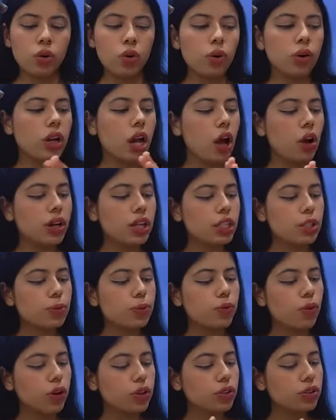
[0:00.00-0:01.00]
So now
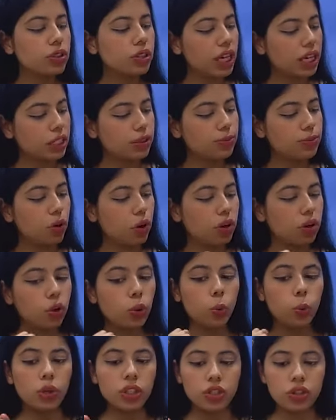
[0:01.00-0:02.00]
let's move on to the next
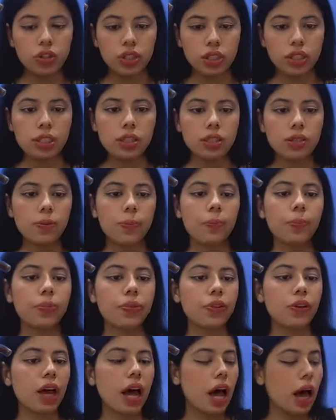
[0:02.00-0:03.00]
product, which is
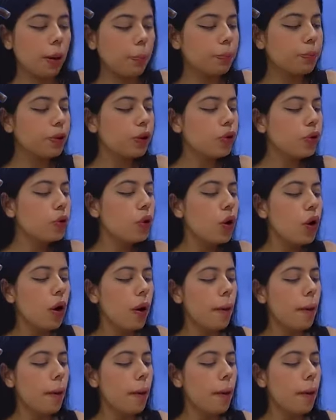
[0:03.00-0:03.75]
the Apu